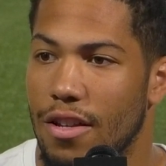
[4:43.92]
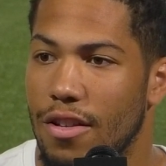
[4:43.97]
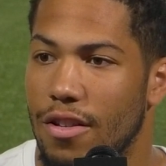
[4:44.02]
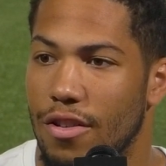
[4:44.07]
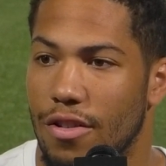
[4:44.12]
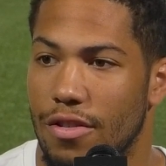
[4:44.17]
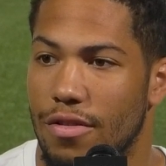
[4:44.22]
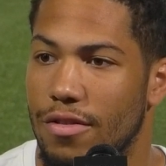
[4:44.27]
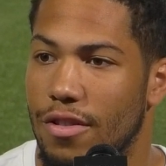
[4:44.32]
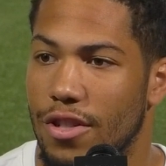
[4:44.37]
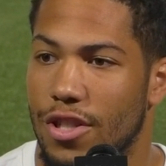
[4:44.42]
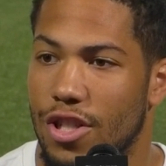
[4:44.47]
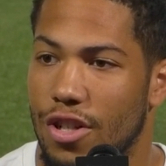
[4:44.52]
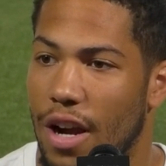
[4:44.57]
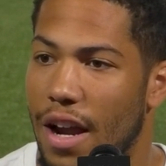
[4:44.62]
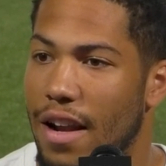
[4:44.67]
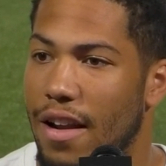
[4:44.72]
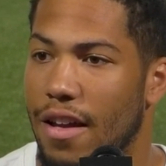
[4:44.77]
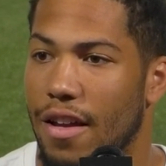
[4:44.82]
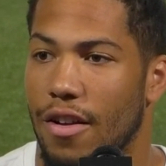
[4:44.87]
your
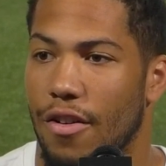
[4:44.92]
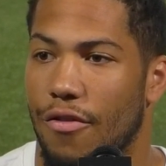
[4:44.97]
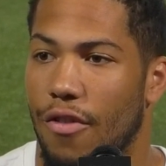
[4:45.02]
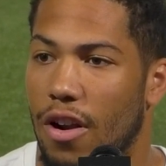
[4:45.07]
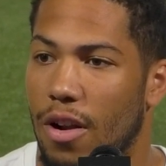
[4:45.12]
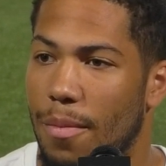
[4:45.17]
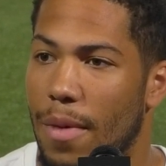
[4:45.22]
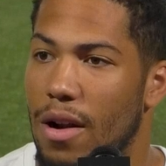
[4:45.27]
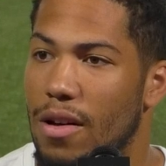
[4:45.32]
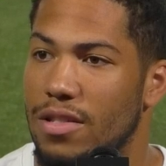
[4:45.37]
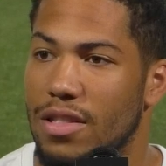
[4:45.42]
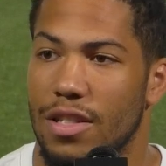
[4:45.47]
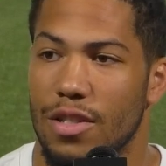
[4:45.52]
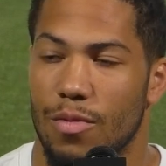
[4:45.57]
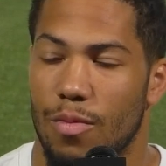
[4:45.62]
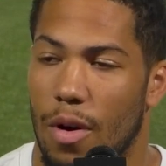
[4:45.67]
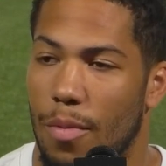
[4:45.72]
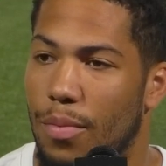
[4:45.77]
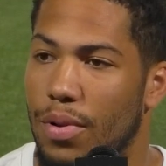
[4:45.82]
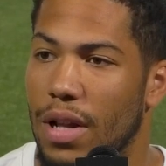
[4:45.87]
training and your fundamentals, and
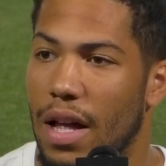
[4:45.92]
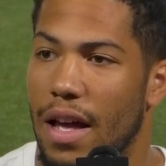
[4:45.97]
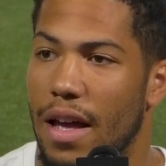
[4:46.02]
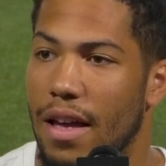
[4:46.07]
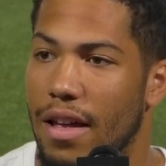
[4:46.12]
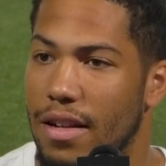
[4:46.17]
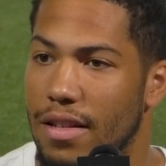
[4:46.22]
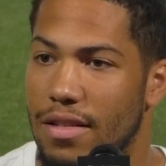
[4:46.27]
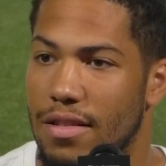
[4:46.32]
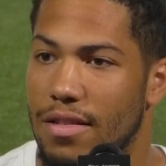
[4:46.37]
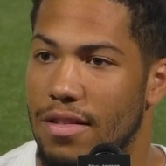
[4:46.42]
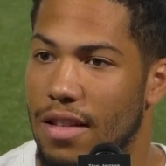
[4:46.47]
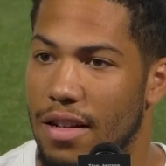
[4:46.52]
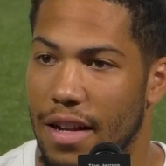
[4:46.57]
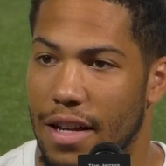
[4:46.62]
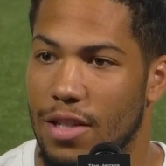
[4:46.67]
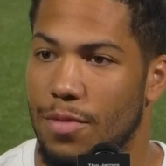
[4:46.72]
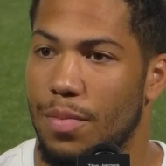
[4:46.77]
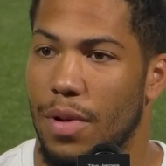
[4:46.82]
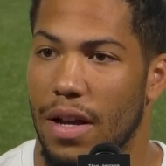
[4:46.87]
it's one play, and it's the
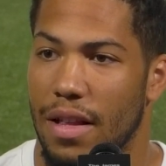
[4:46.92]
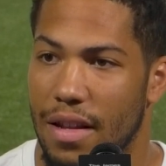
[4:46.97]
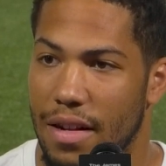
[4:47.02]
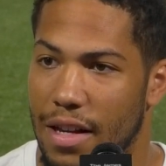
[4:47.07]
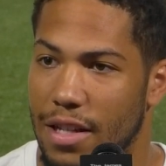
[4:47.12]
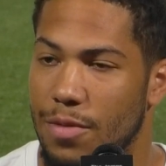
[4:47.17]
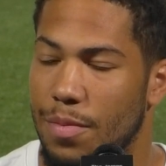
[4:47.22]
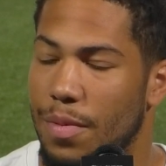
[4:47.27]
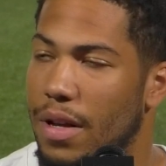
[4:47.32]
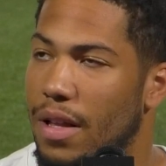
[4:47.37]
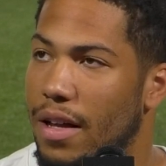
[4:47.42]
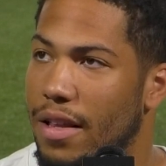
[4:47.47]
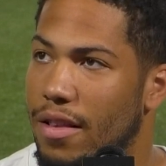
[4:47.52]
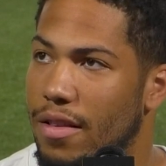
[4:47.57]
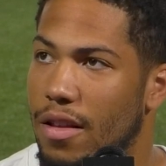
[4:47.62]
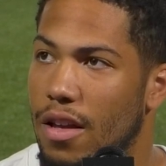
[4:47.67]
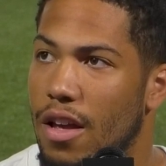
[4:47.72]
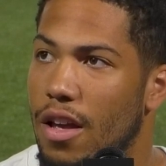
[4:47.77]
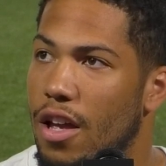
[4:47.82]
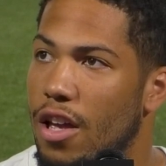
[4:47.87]
next play. Like,
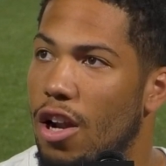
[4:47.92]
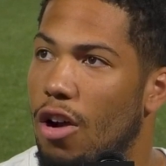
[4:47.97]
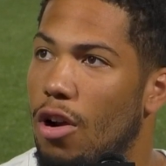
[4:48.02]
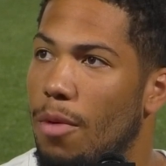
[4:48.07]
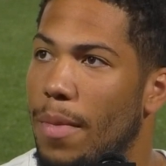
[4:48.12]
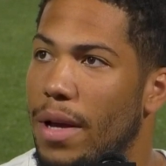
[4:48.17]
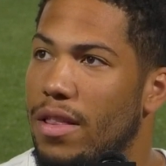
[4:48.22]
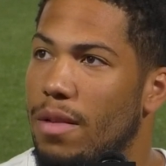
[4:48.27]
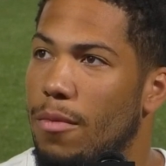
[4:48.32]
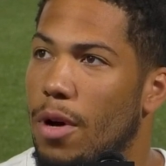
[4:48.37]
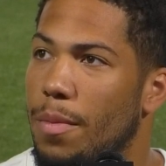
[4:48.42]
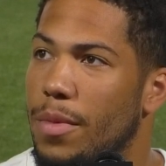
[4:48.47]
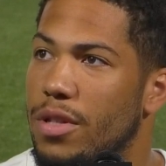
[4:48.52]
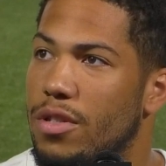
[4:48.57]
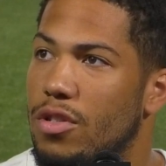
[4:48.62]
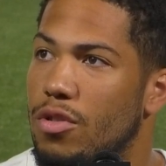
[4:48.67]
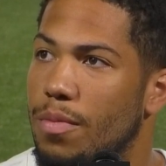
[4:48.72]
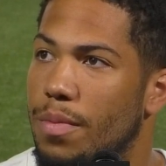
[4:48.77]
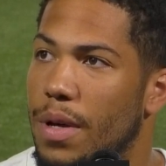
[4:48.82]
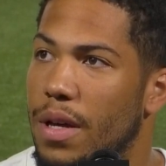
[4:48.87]
you don't want to make the moment
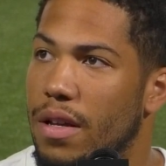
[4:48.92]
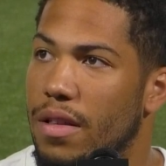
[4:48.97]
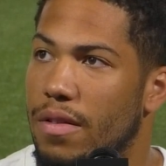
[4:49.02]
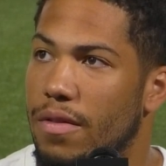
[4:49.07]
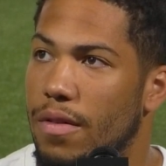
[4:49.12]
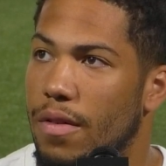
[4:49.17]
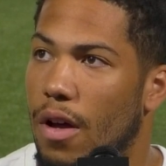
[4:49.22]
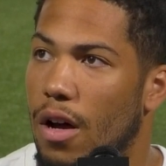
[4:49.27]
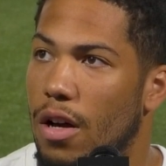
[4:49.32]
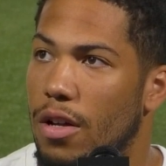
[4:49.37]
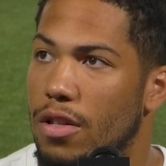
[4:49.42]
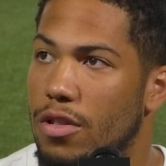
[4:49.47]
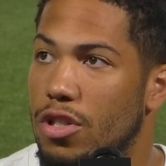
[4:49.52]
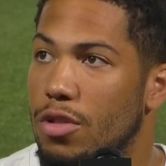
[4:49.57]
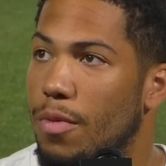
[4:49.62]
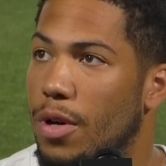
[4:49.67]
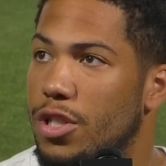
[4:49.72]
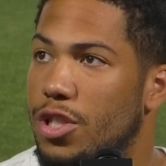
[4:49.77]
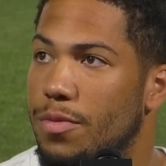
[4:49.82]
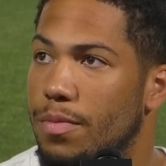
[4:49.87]
too big, too
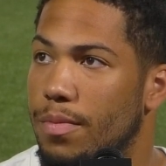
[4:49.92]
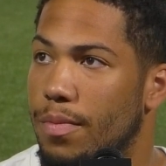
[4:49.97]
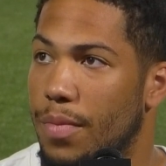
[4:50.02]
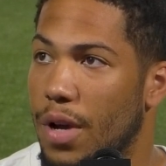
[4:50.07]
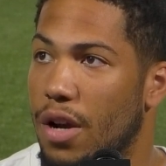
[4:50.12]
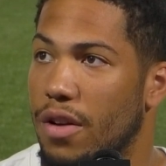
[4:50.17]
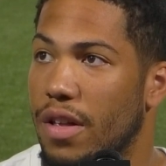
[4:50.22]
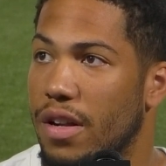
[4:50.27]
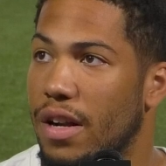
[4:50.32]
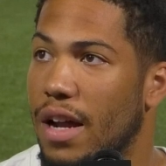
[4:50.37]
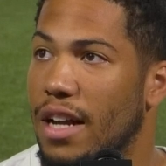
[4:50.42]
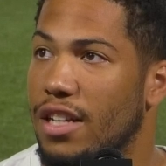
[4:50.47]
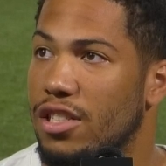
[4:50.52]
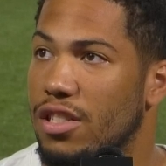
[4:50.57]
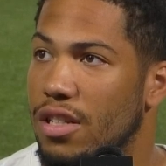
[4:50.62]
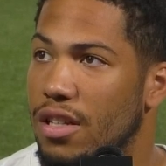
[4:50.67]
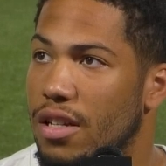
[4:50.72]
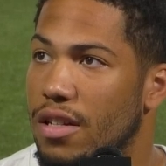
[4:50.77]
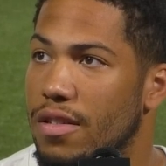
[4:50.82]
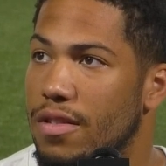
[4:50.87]
much bigger than it
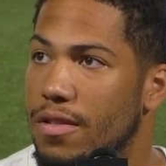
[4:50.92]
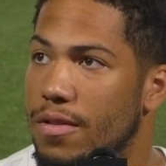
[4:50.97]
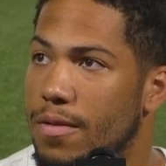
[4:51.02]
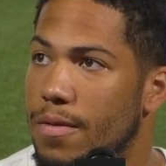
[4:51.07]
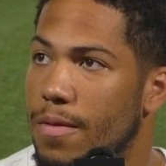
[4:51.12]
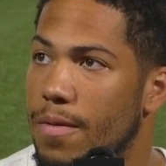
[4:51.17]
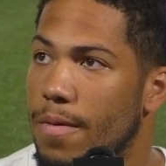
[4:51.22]
actually is.